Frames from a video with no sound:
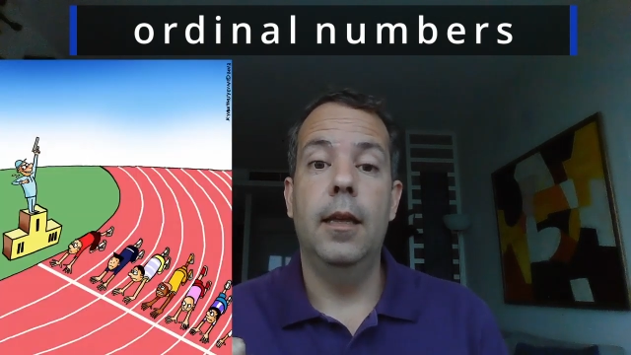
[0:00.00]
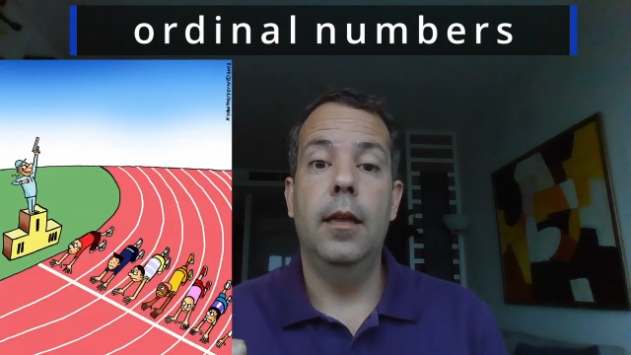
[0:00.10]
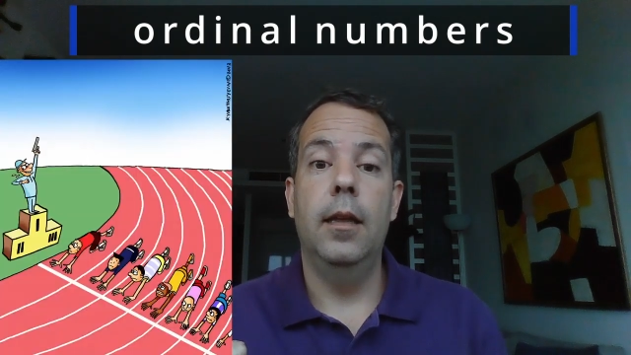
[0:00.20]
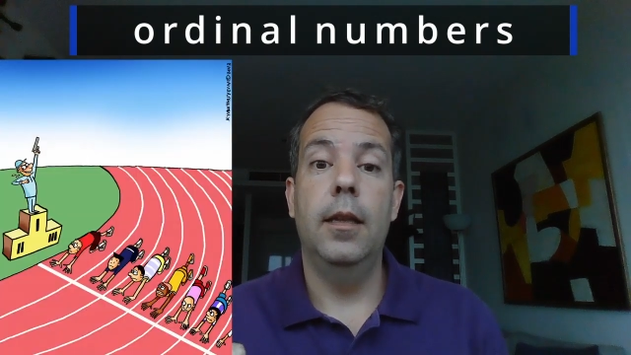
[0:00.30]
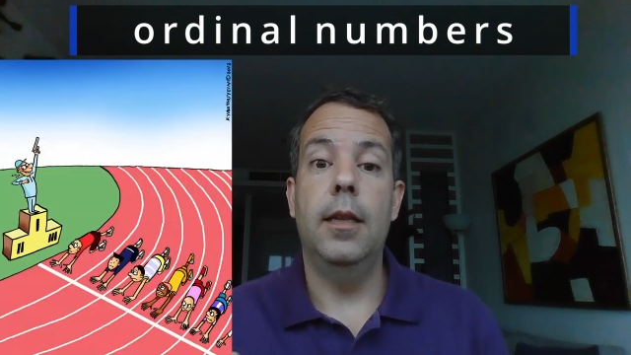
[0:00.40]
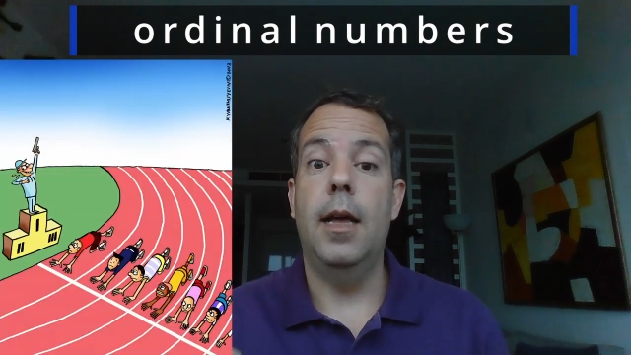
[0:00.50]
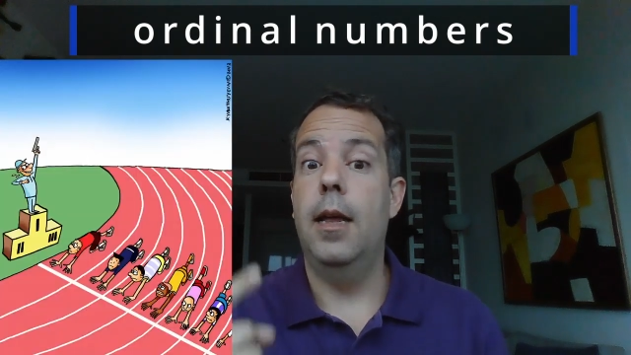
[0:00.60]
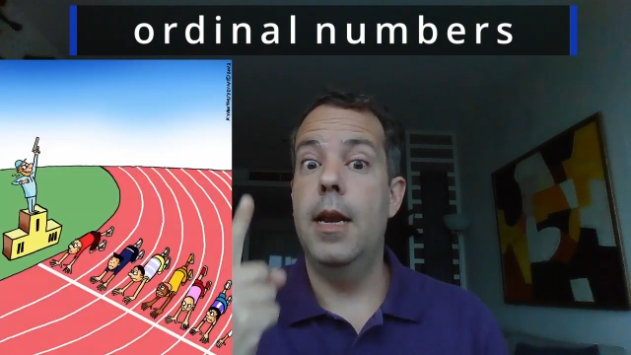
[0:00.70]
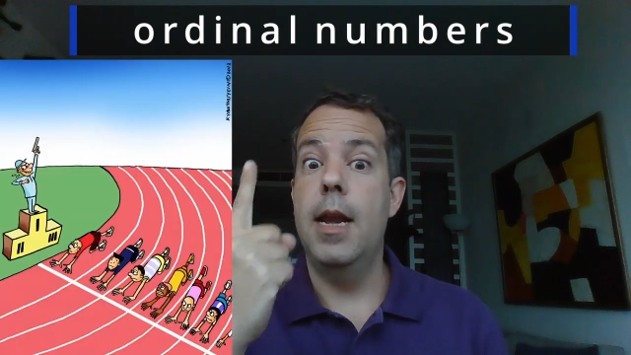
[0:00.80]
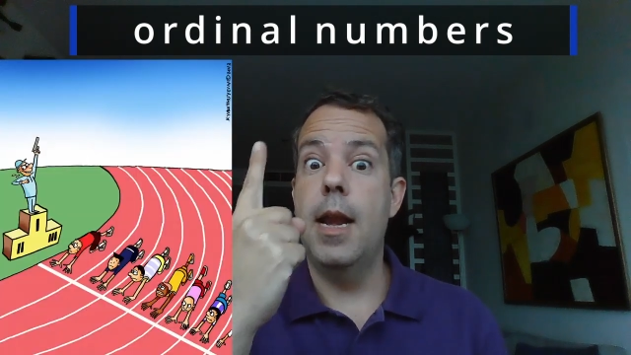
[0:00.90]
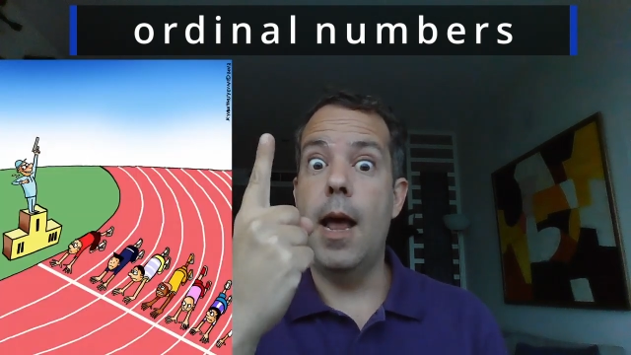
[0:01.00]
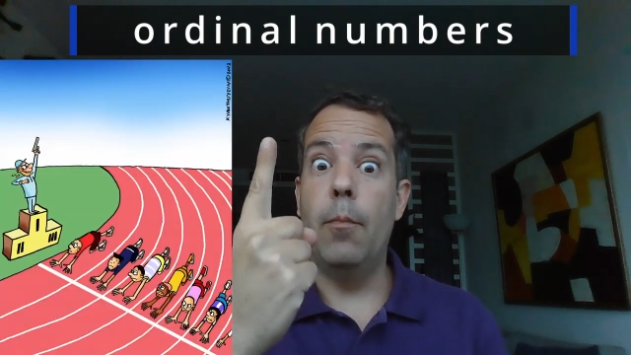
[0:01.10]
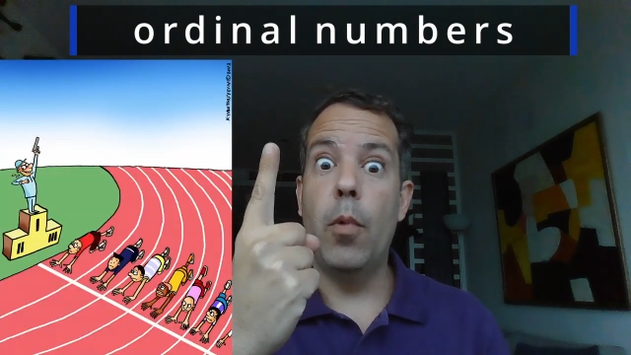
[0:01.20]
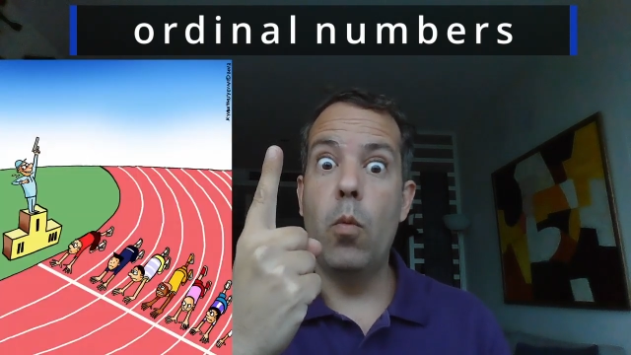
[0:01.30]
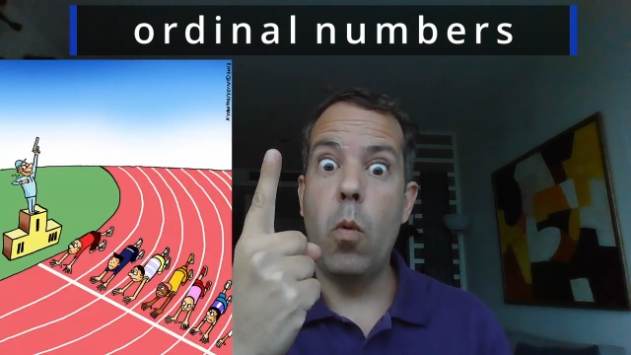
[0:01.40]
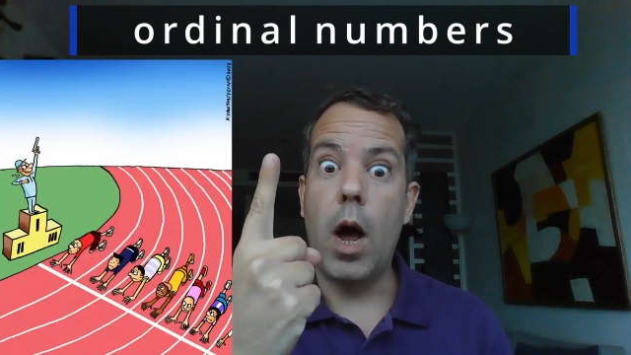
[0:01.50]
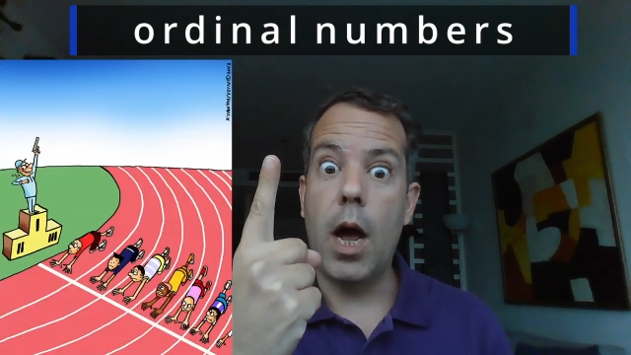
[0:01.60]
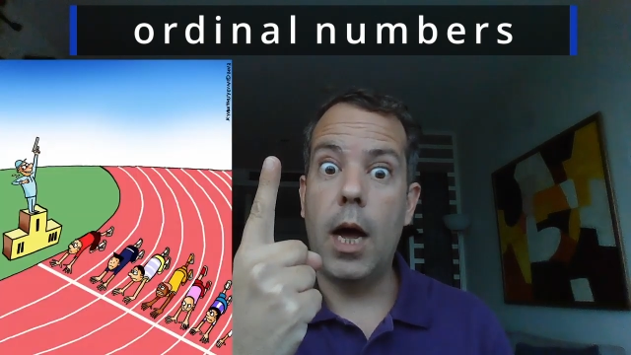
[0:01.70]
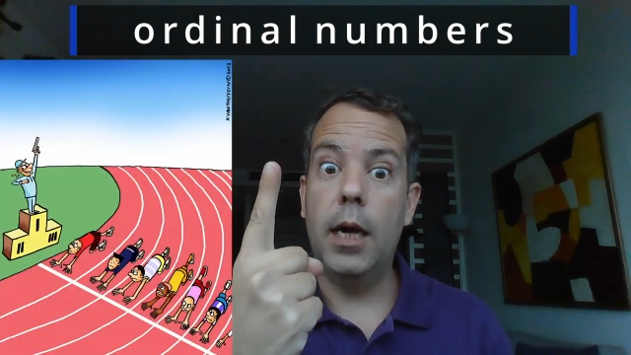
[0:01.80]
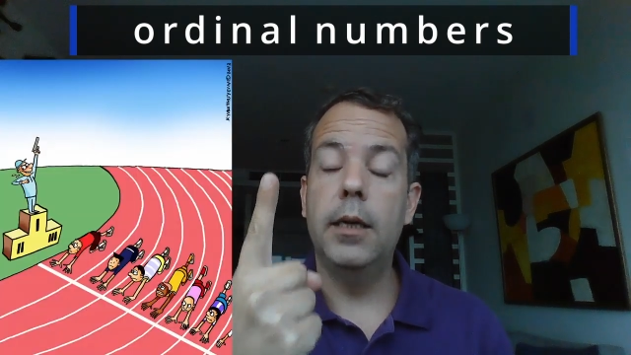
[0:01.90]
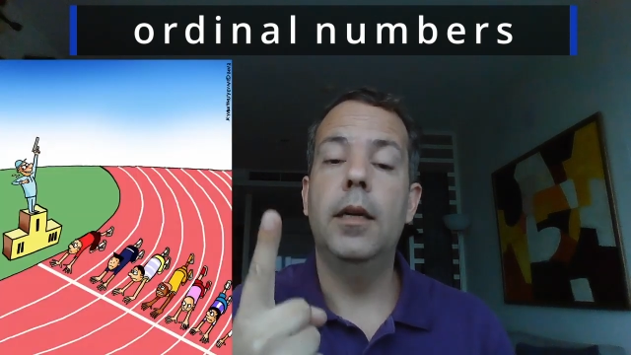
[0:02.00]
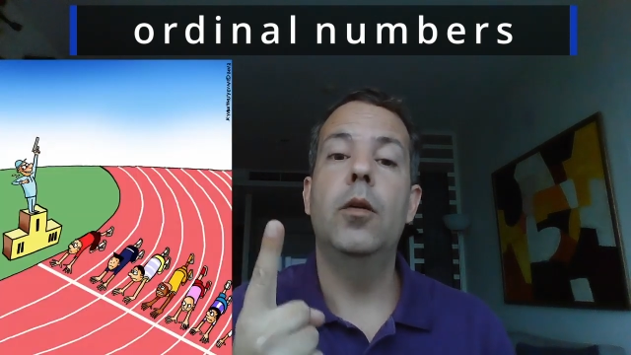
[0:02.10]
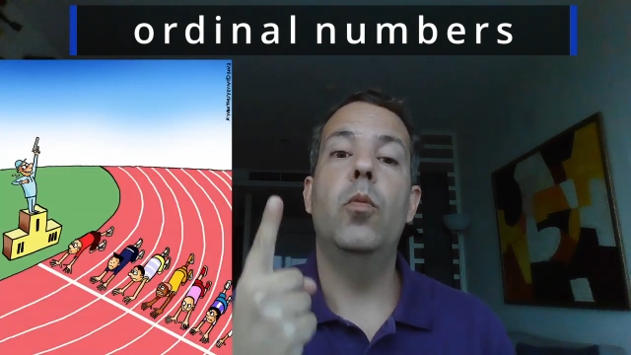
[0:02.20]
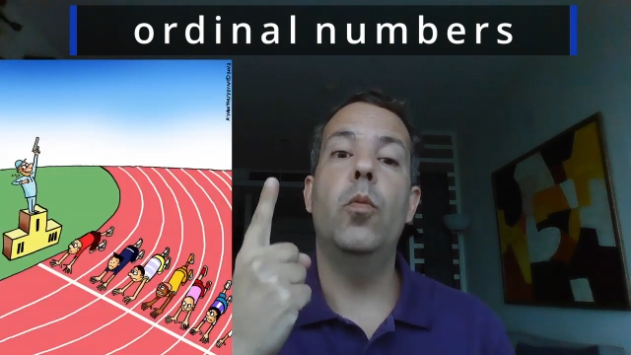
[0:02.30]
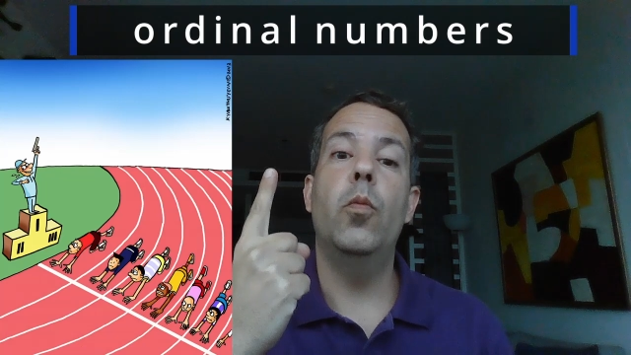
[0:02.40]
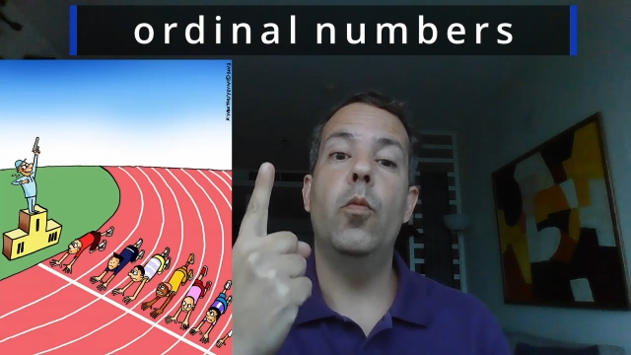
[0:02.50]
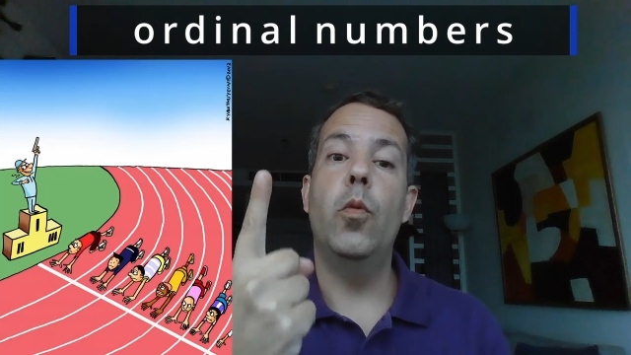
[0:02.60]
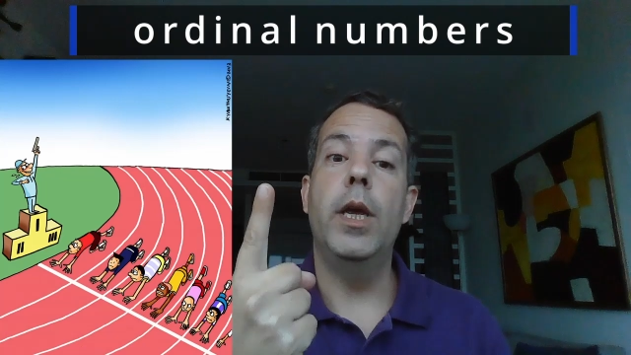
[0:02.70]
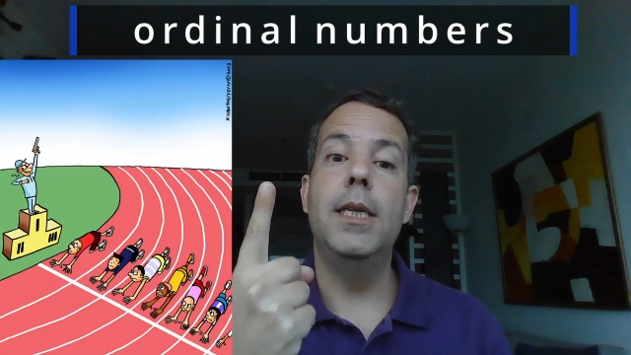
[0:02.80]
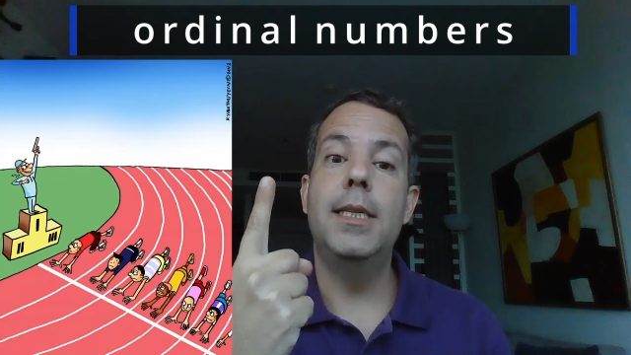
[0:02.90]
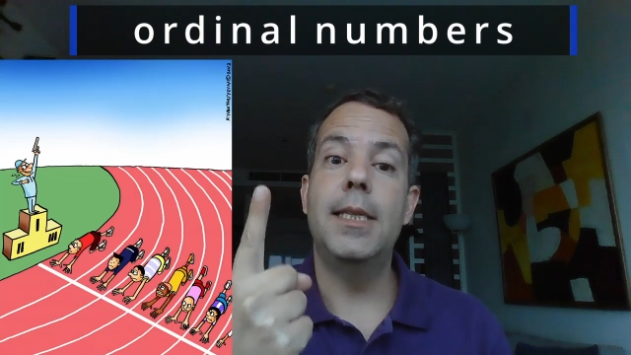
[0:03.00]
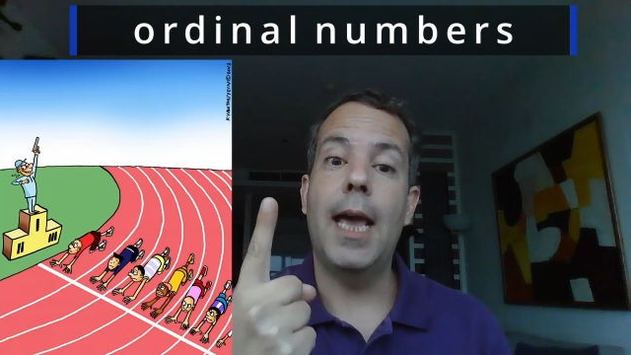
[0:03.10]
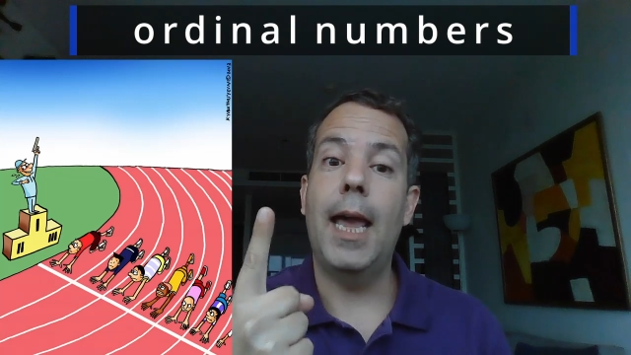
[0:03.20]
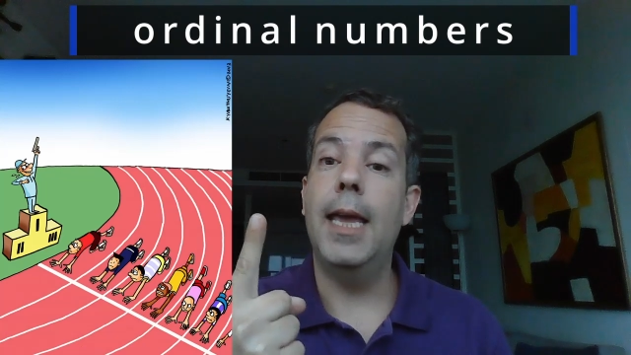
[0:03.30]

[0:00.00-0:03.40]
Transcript: the number 1, we say